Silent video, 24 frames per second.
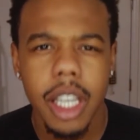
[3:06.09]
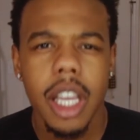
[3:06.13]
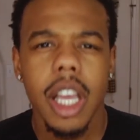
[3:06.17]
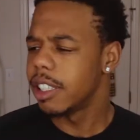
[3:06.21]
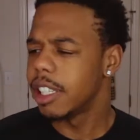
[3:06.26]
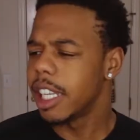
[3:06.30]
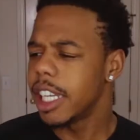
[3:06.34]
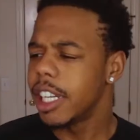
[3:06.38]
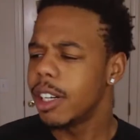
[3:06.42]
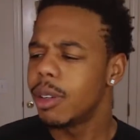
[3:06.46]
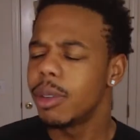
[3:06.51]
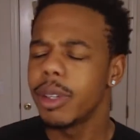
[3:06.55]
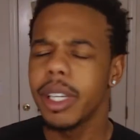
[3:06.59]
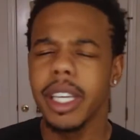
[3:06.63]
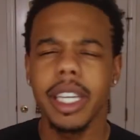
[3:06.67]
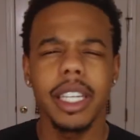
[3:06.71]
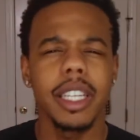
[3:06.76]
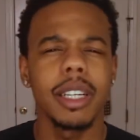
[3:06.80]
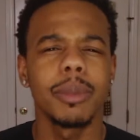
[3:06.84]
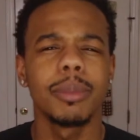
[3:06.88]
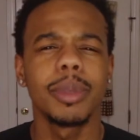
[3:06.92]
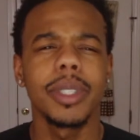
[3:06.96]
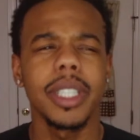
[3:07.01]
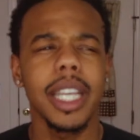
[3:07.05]
They don't
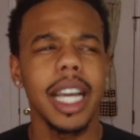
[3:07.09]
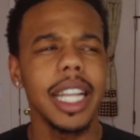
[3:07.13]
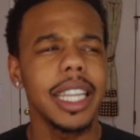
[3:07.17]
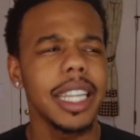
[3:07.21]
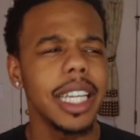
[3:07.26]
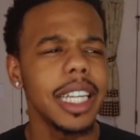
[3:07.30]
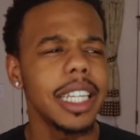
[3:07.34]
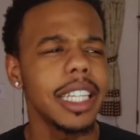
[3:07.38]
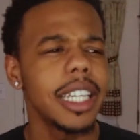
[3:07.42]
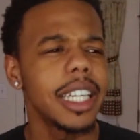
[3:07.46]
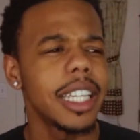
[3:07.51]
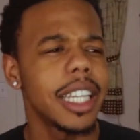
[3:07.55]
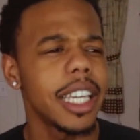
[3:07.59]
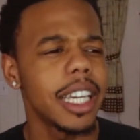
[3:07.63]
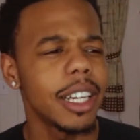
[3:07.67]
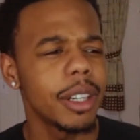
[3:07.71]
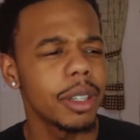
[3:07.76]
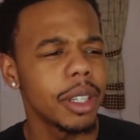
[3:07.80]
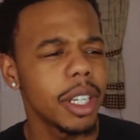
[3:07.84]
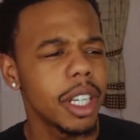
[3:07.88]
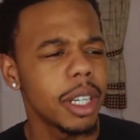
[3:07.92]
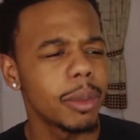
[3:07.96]
get, I think they are